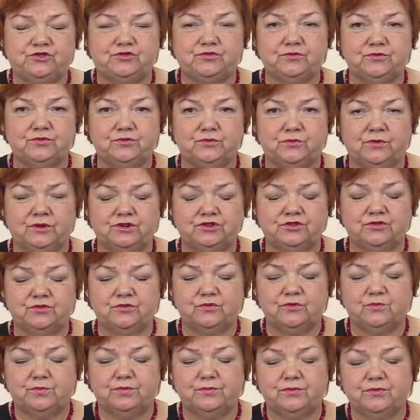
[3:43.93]
It
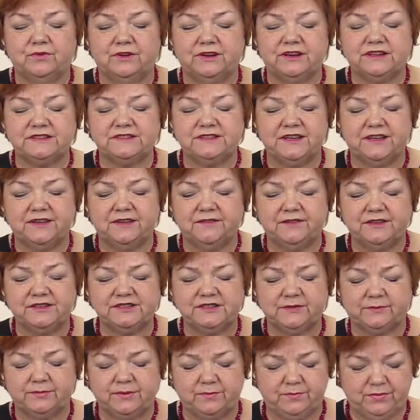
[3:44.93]
stretches across a bit,
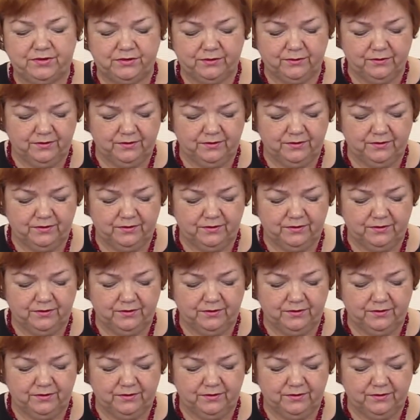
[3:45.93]
and